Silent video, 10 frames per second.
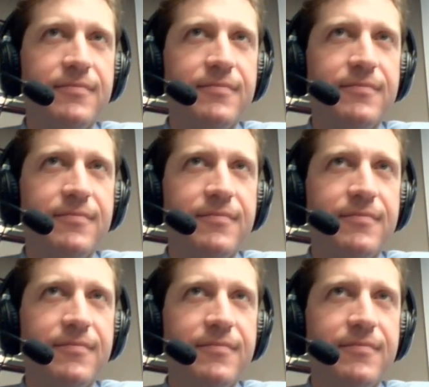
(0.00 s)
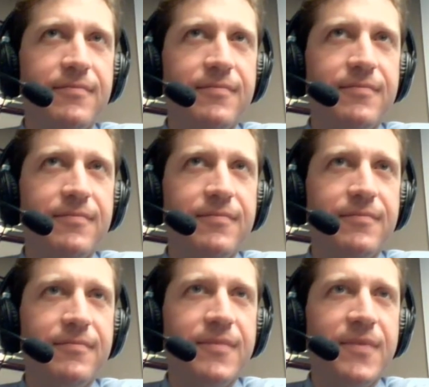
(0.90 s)

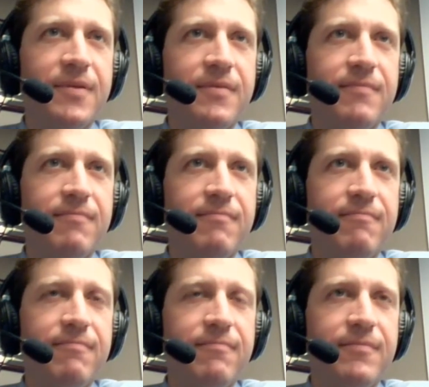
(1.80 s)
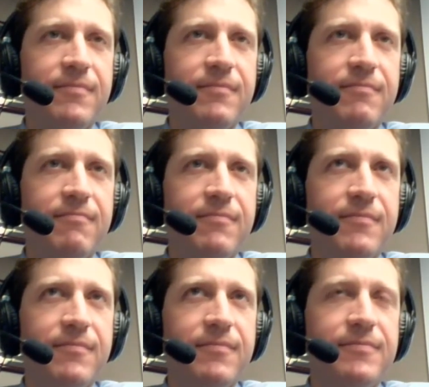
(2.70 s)

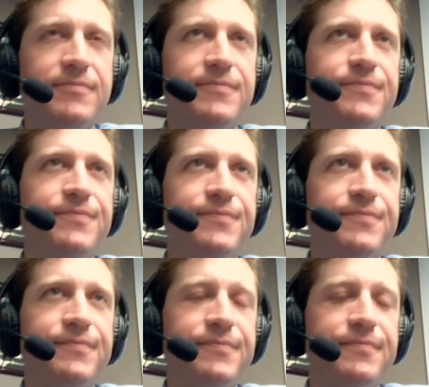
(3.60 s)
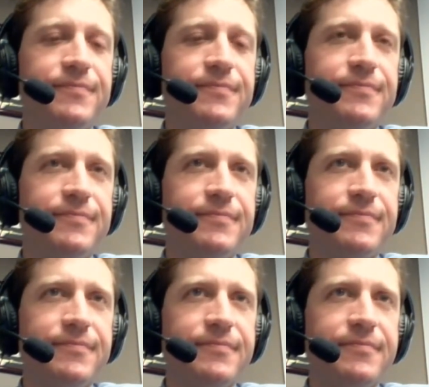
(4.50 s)

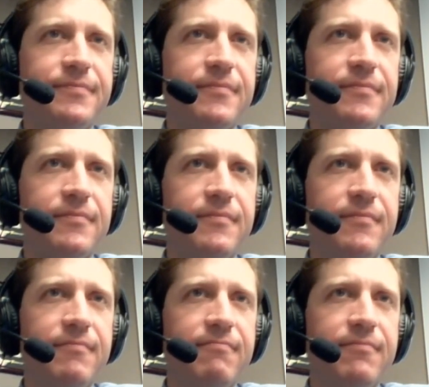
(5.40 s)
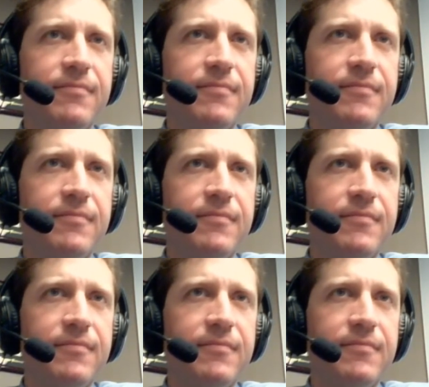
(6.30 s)

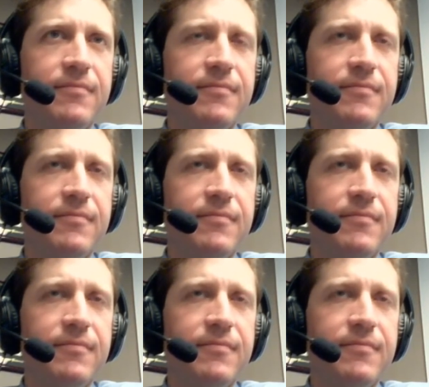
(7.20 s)
No words are spoken by the person on screen.